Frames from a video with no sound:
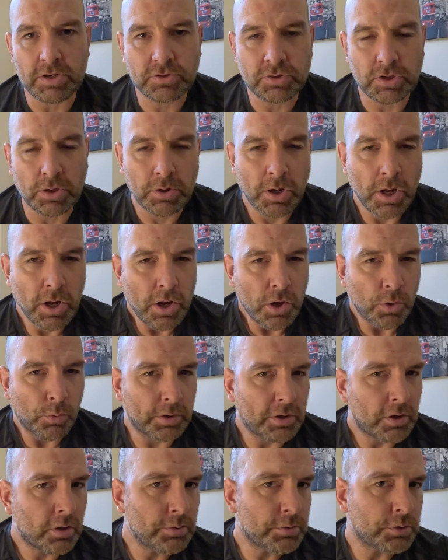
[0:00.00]
So
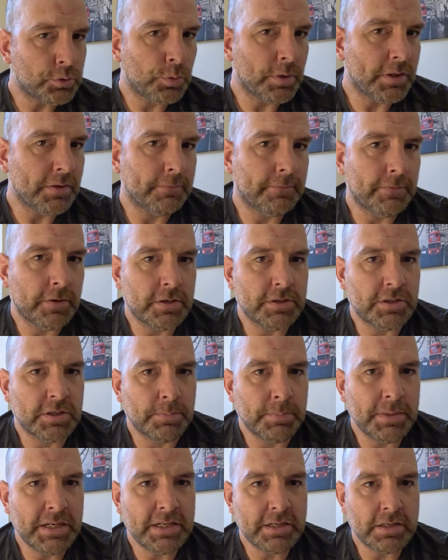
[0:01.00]
when I was with
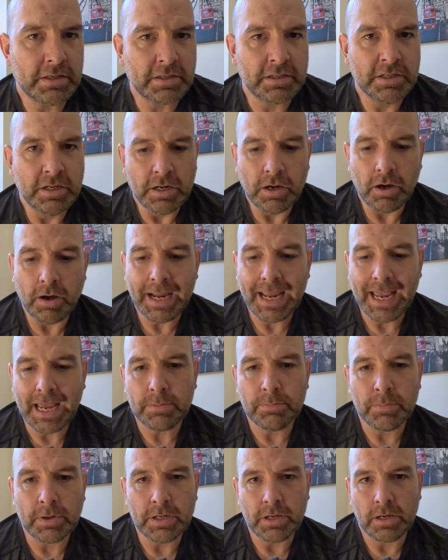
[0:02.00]
Virgin Media, I
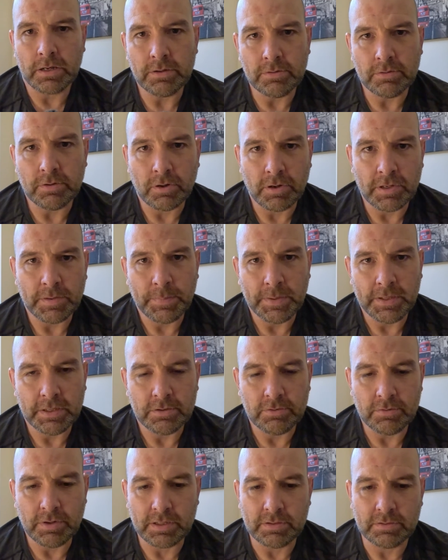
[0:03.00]
had my own IP
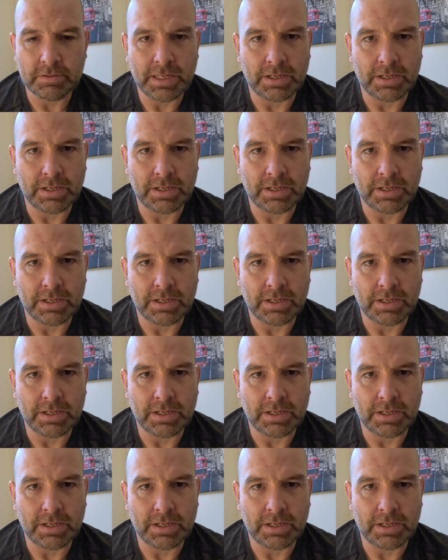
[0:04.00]
address.